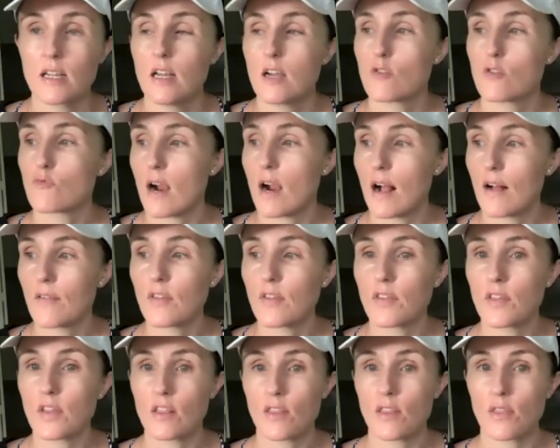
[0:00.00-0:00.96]
rather
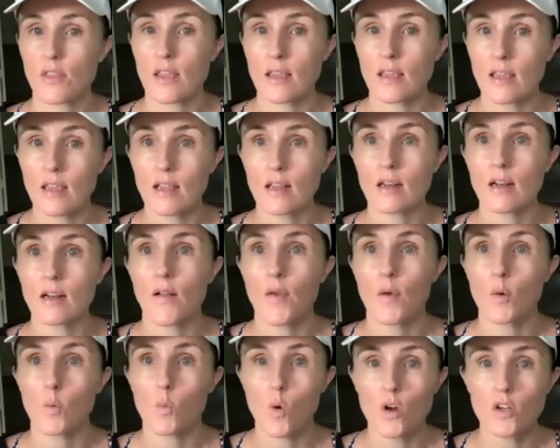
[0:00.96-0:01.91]
than thinking,
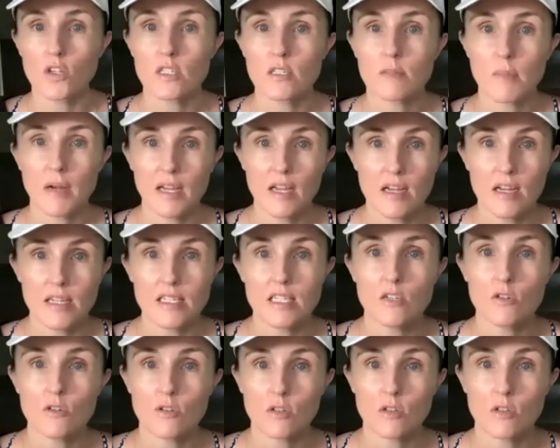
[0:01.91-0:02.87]
what does my
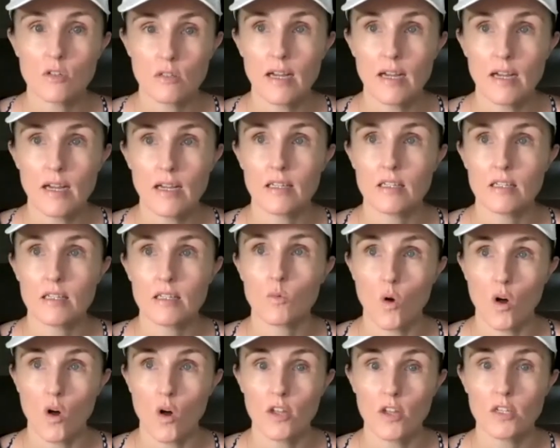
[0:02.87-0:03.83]
ideal client
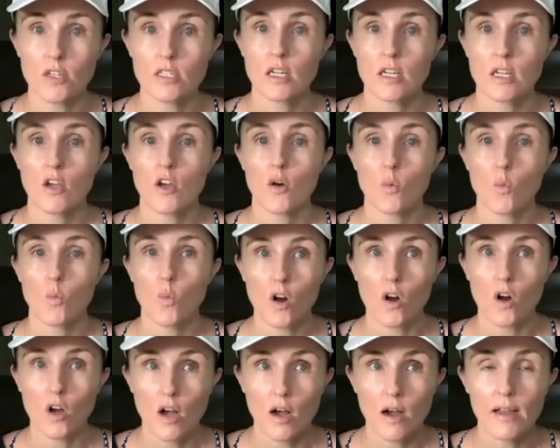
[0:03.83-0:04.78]
want?
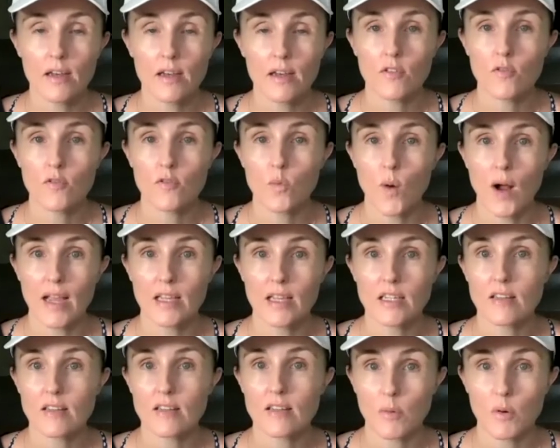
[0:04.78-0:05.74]
What kind of way
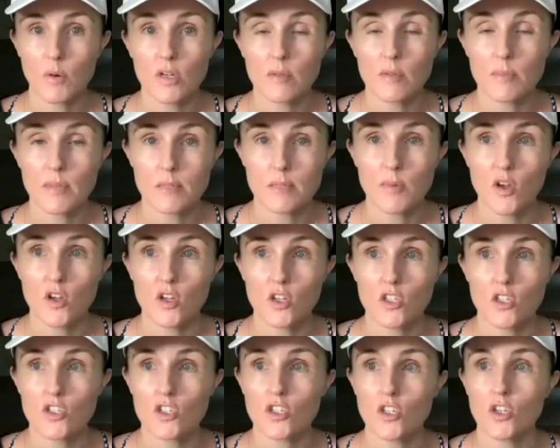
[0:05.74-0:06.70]
do they want to be
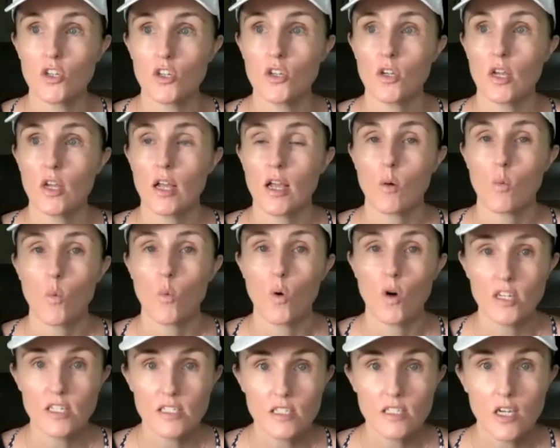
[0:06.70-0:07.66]
spoken to?
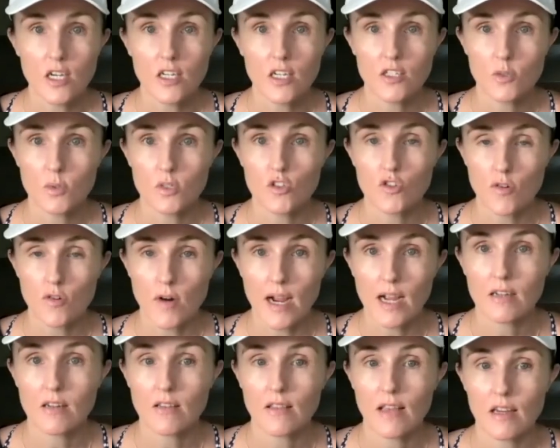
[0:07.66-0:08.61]
What is going to
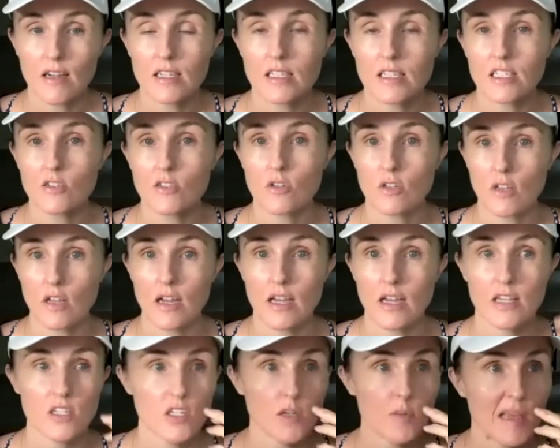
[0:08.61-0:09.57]
attract that ideal
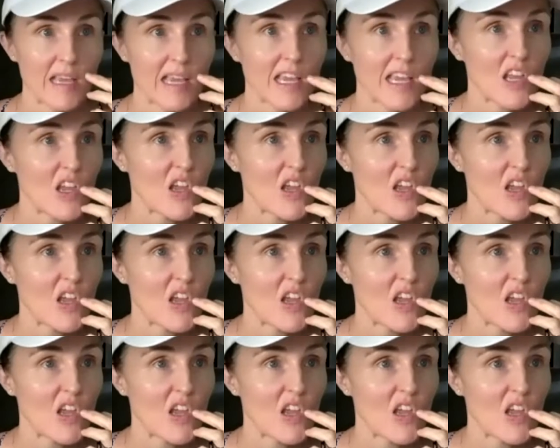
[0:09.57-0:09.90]
client to me?